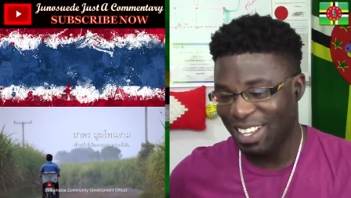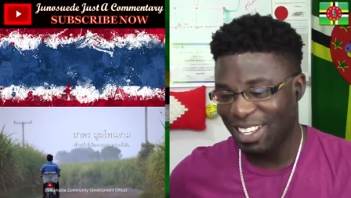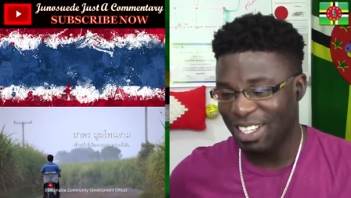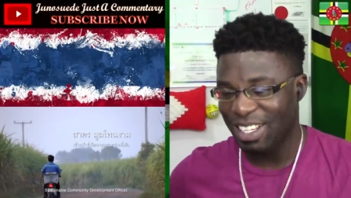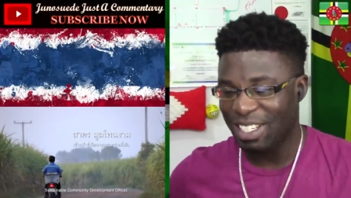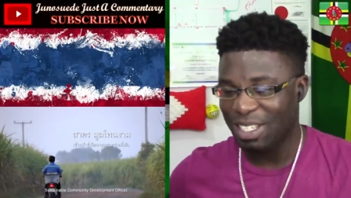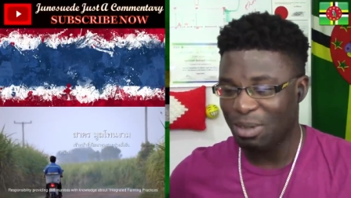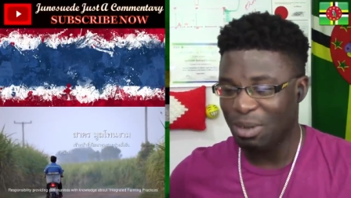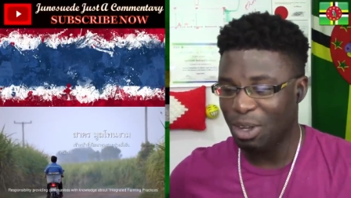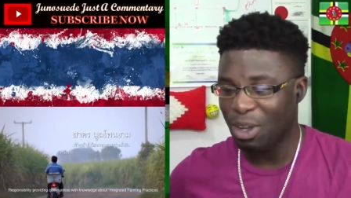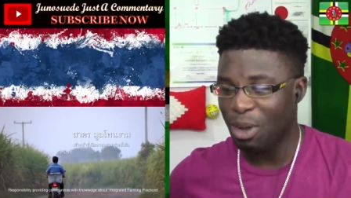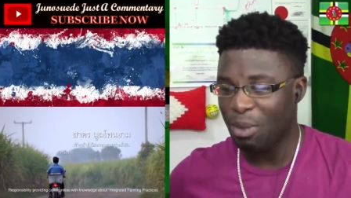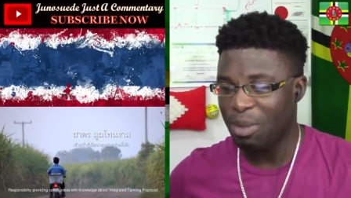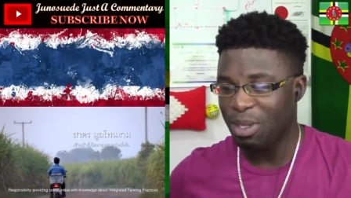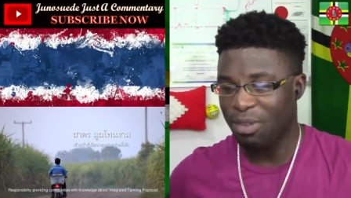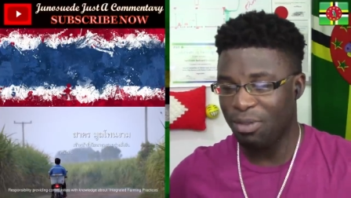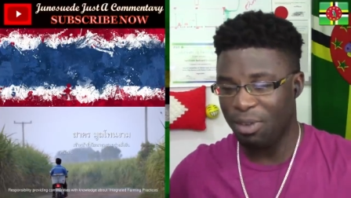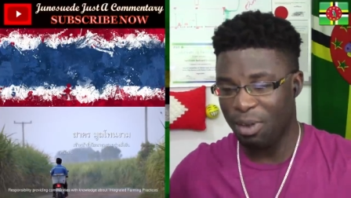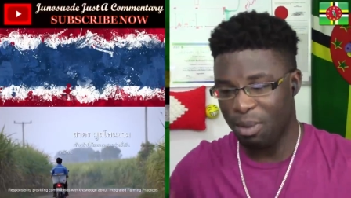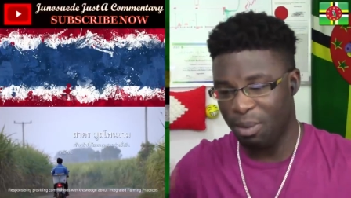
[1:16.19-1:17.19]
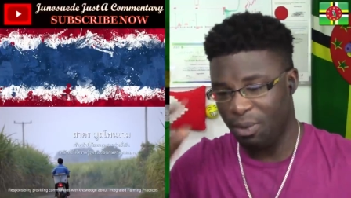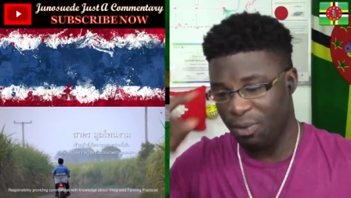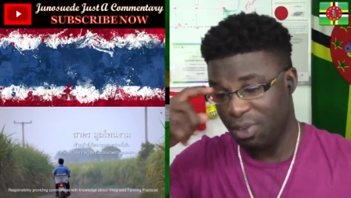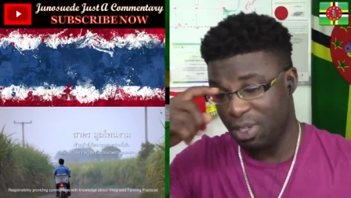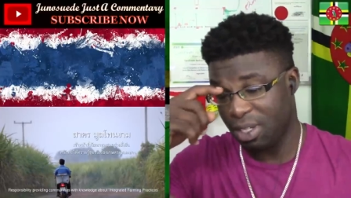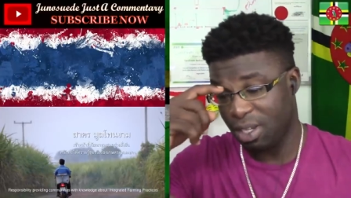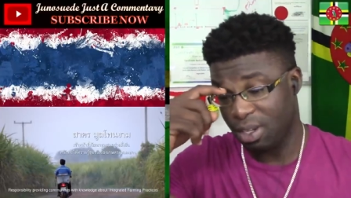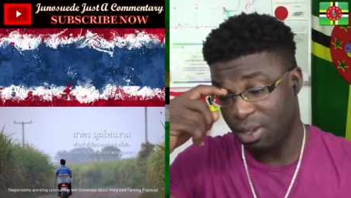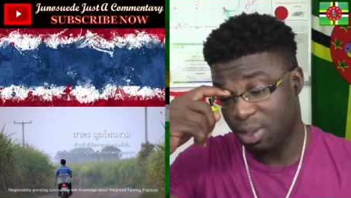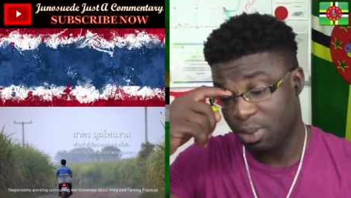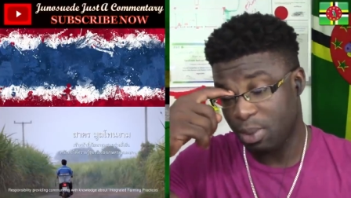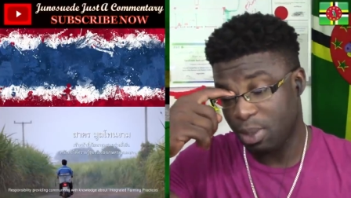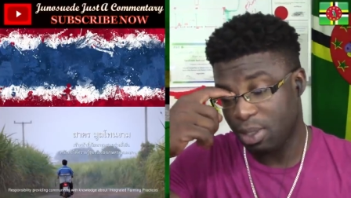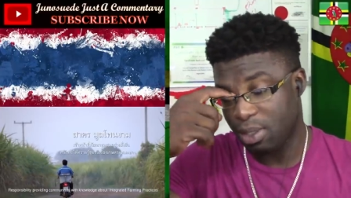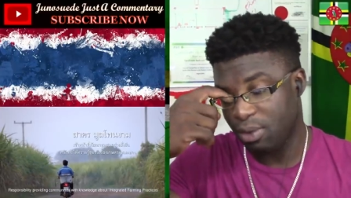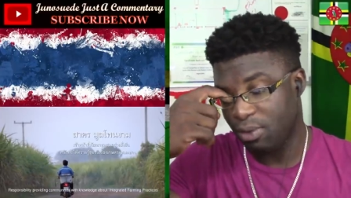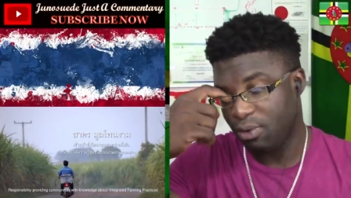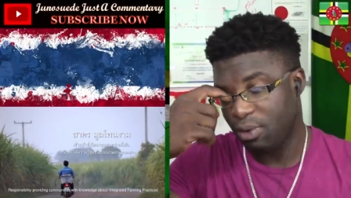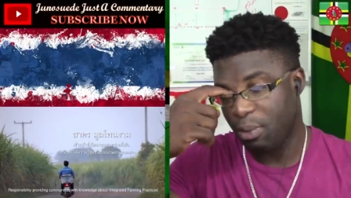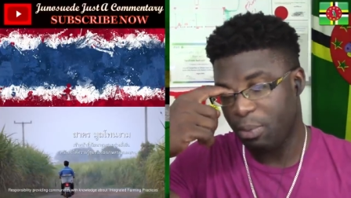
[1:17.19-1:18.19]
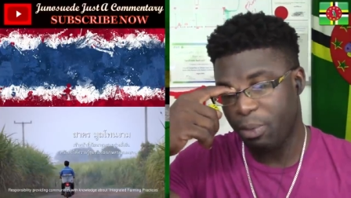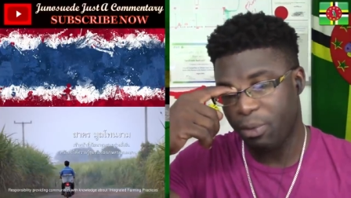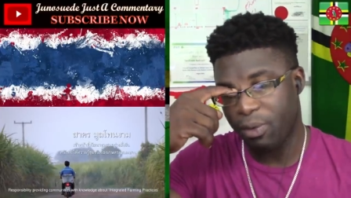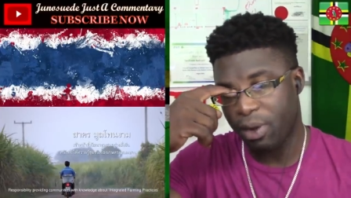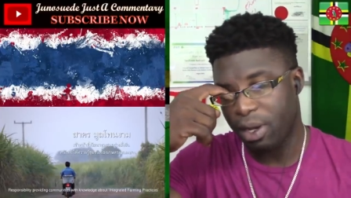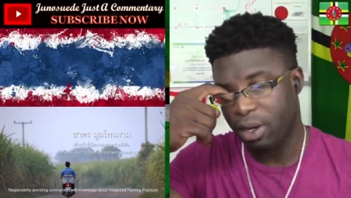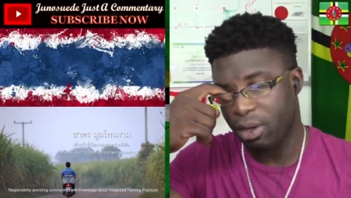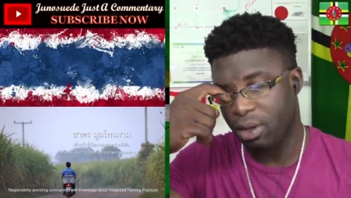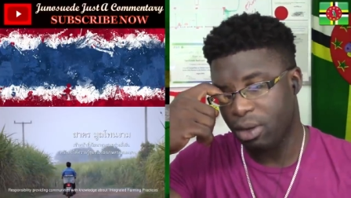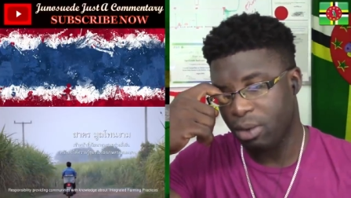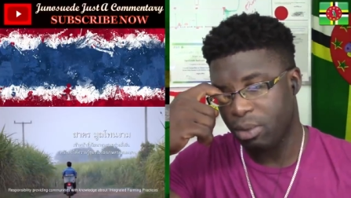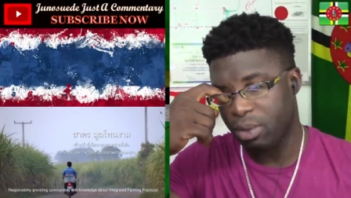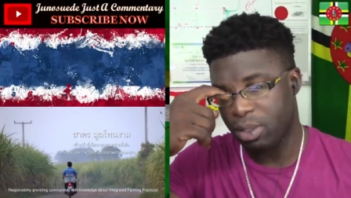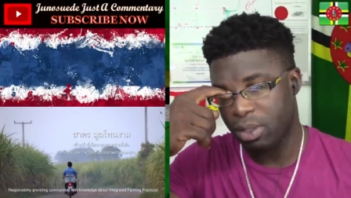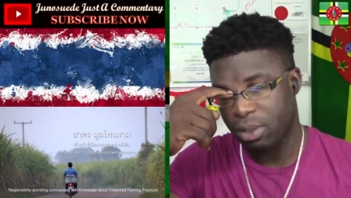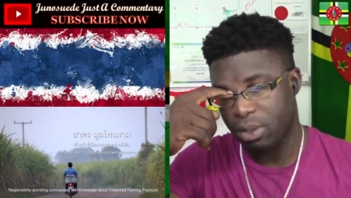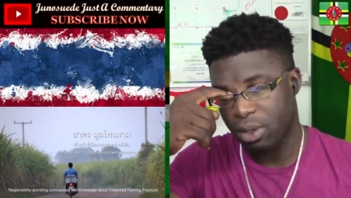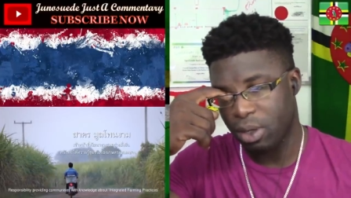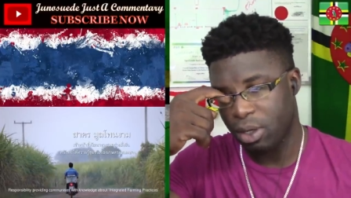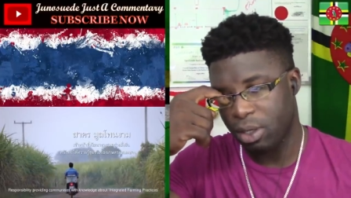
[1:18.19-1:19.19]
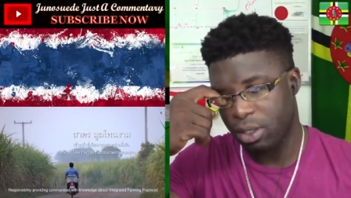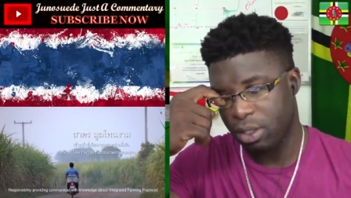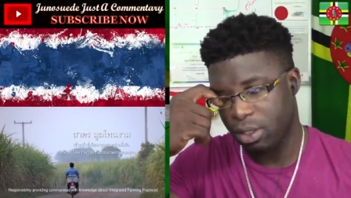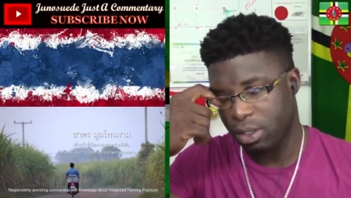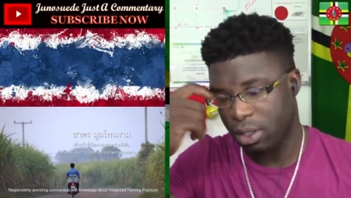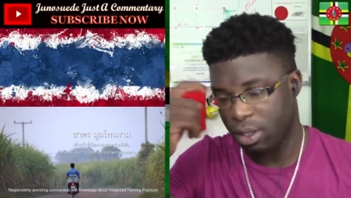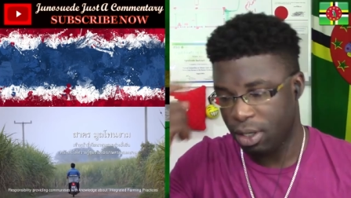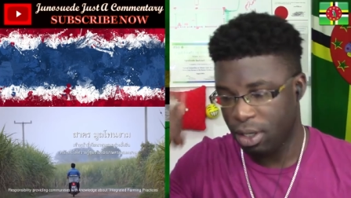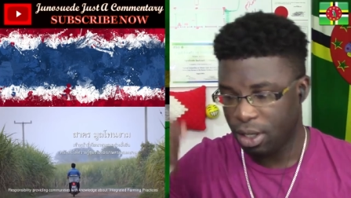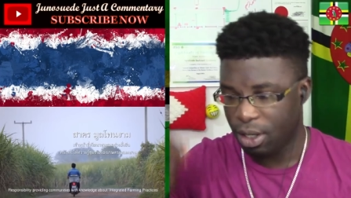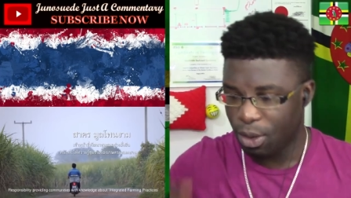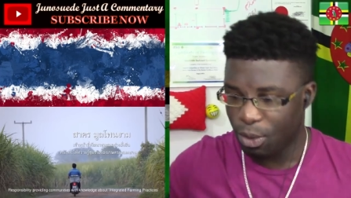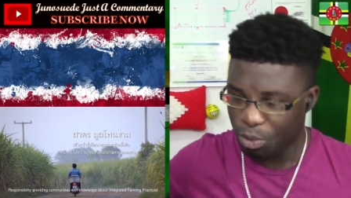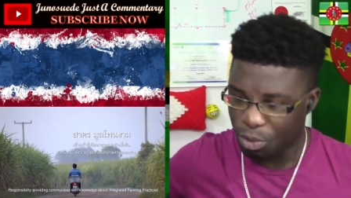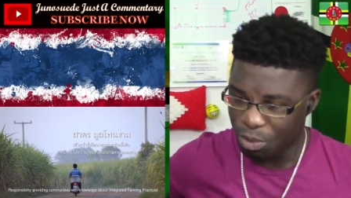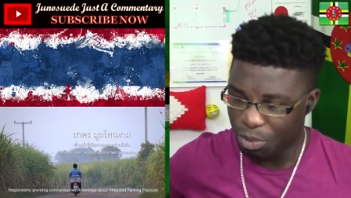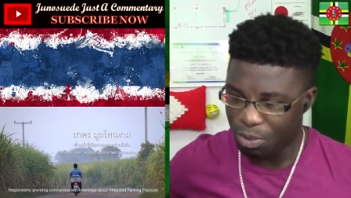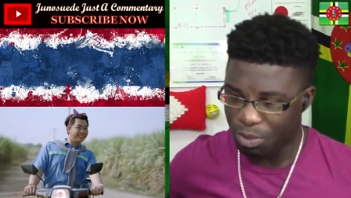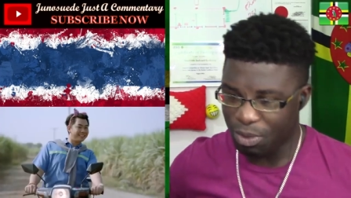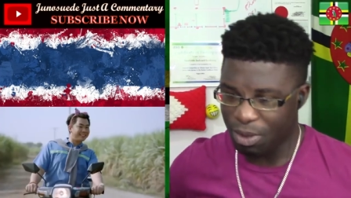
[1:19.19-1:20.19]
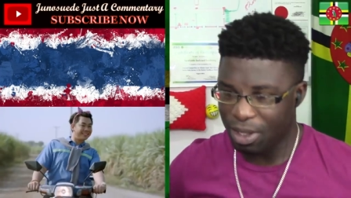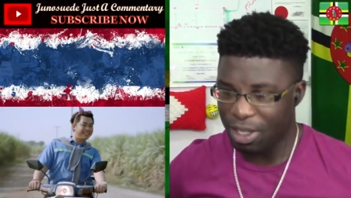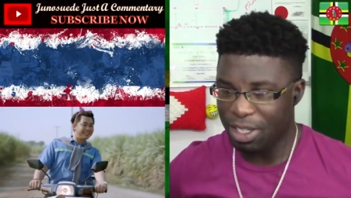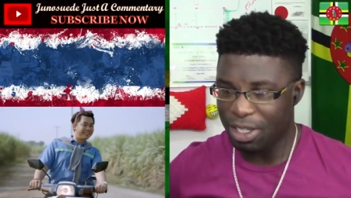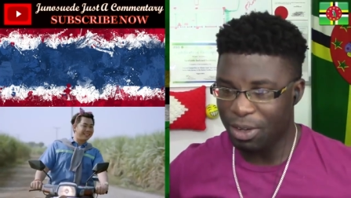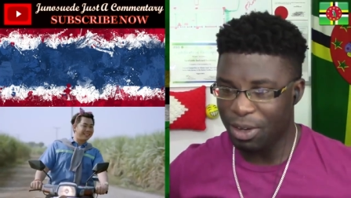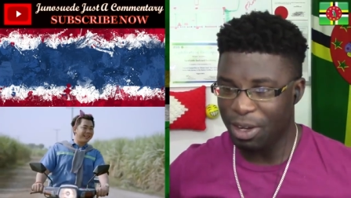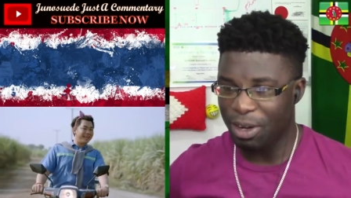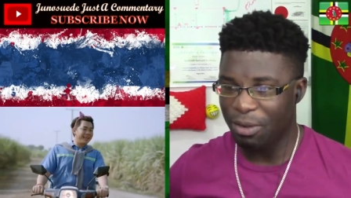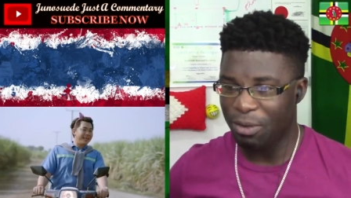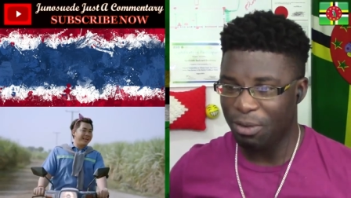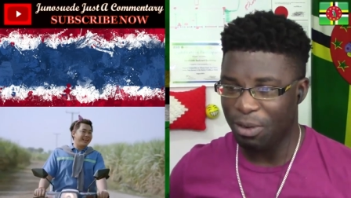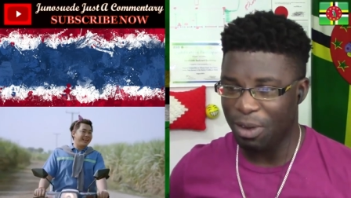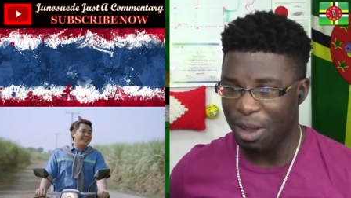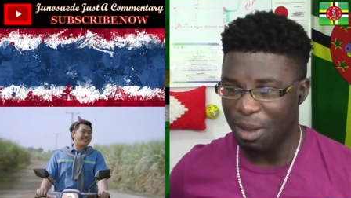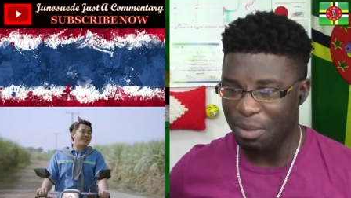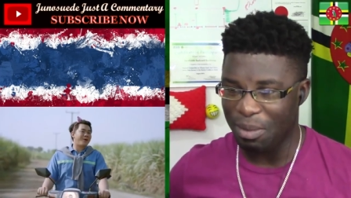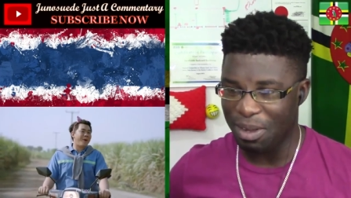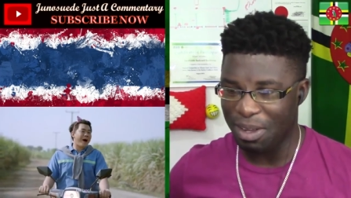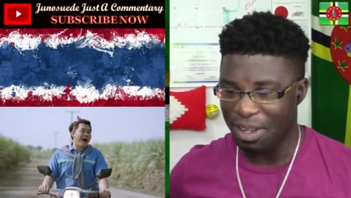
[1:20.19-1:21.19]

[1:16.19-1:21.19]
so, so the community development officer is responsible for providing community knowledge mm, integrated farm